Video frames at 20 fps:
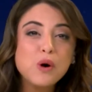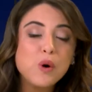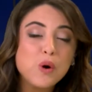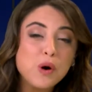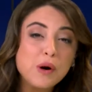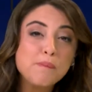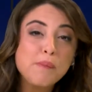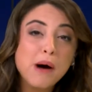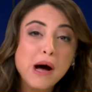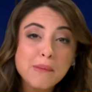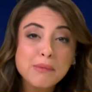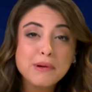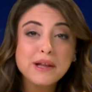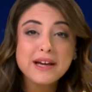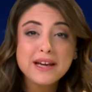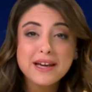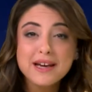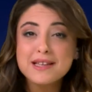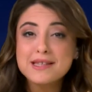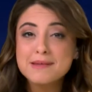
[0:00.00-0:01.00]
or
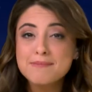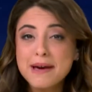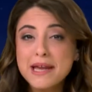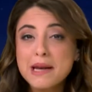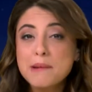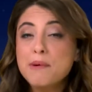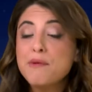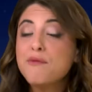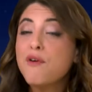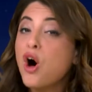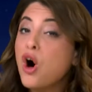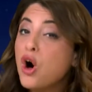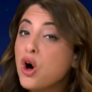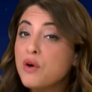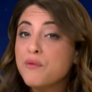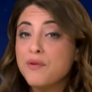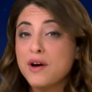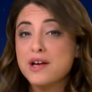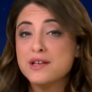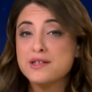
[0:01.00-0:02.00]
public is made up of all
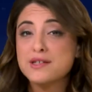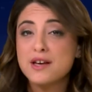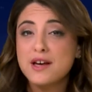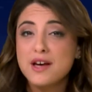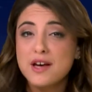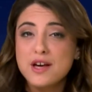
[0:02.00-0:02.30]
of us.